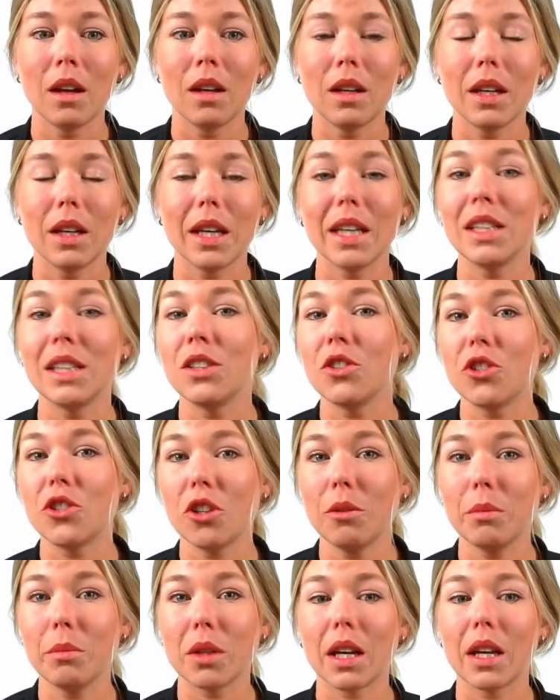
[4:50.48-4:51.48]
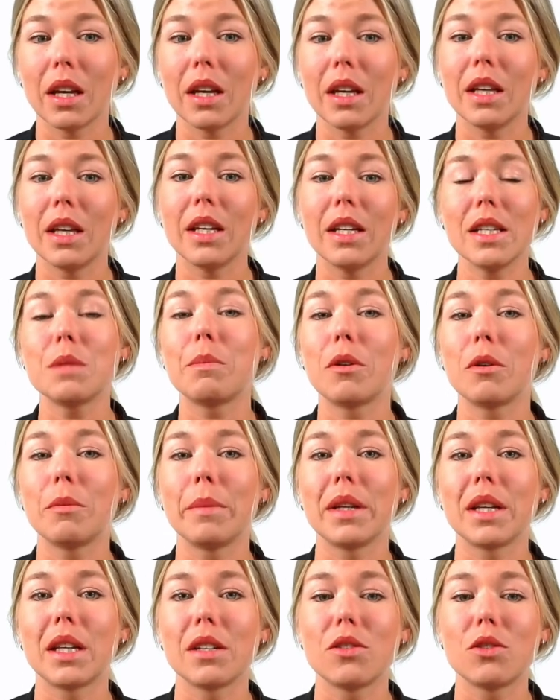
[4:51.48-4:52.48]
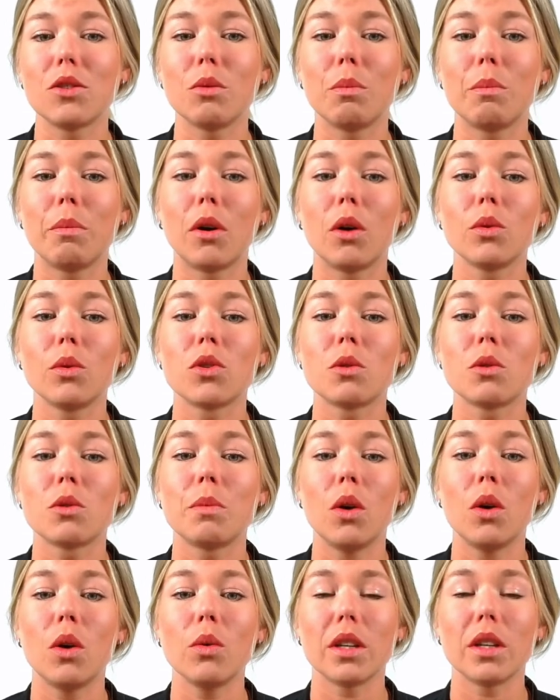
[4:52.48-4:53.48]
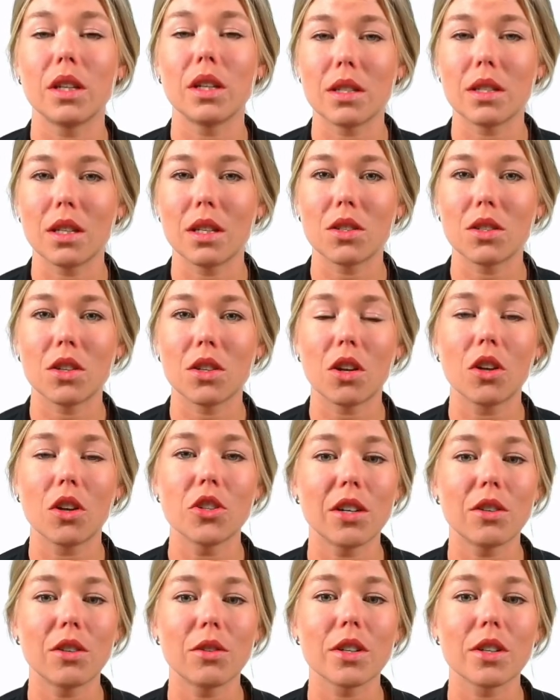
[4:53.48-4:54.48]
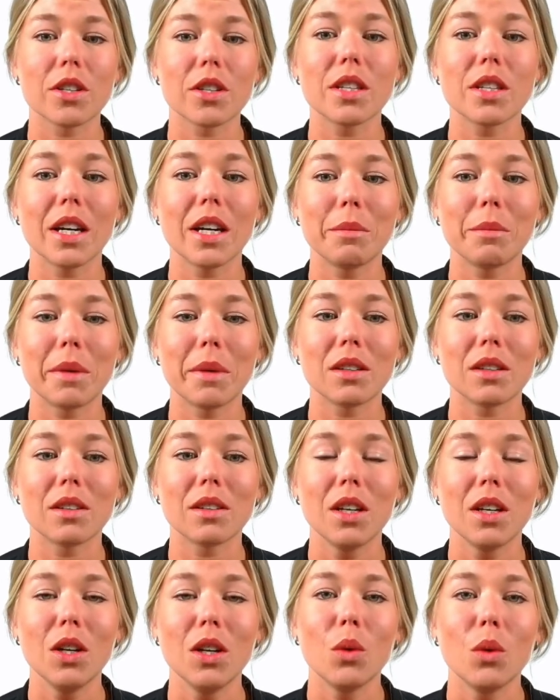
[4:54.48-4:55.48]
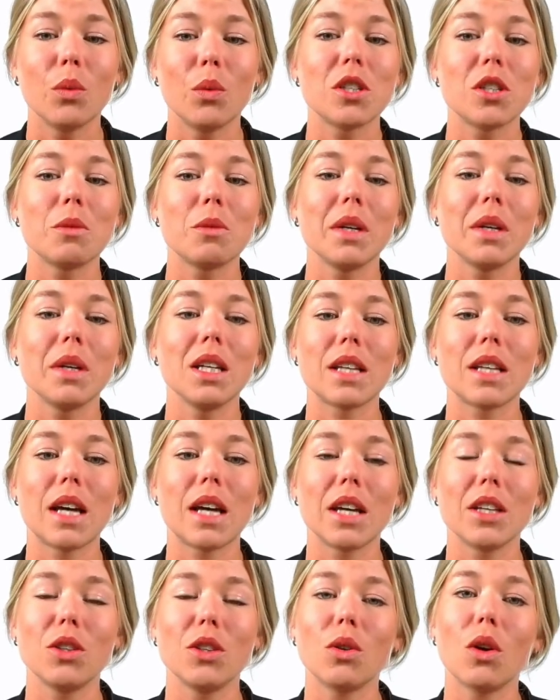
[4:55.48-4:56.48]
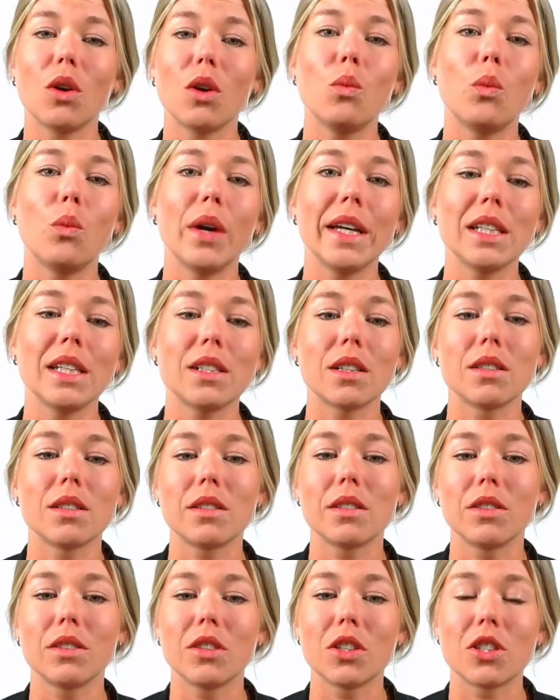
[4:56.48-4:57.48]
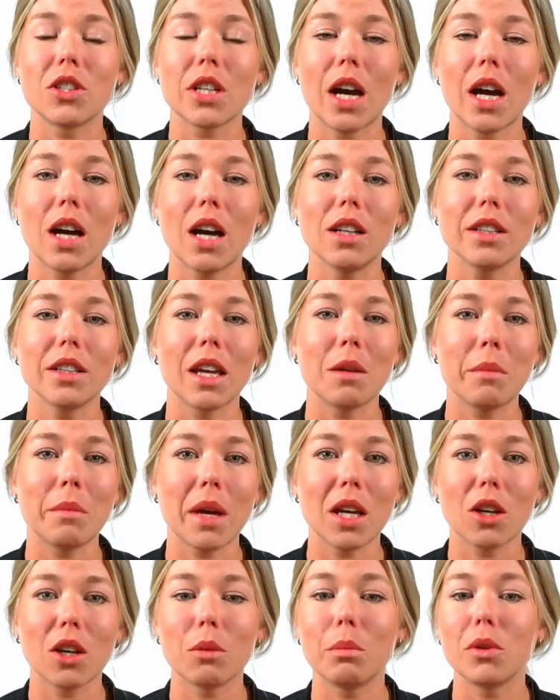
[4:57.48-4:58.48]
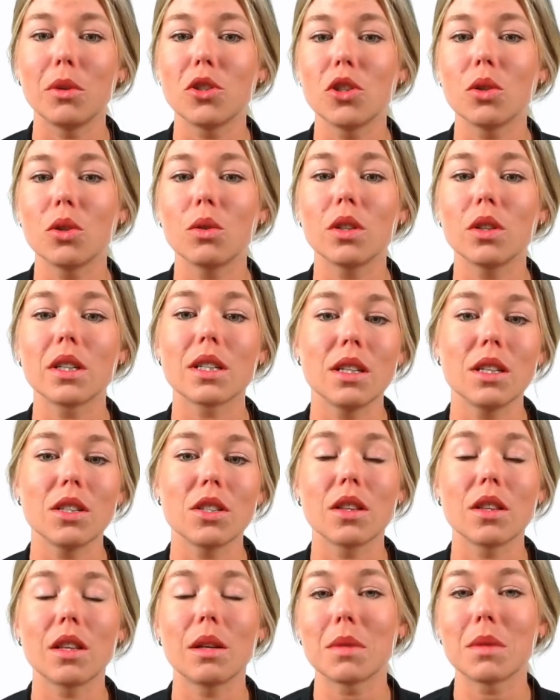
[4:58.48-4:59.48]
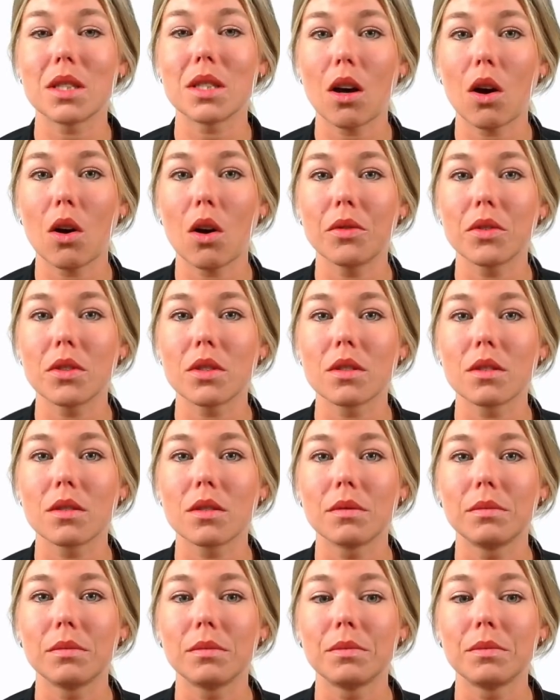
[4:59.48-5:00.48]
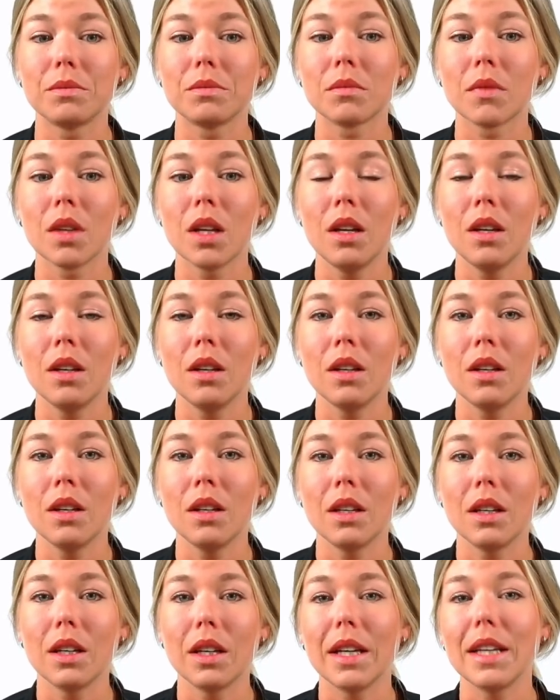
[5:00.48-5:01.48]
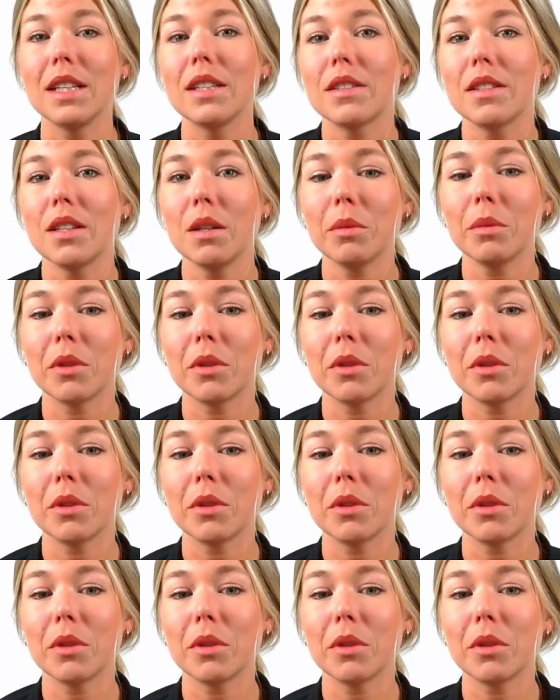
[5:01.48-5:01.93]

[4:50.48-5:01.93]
In Germany, it is permitted to postpone the decision on gender assignment, which means that you can wait until the child can make a mature decision themselves. In some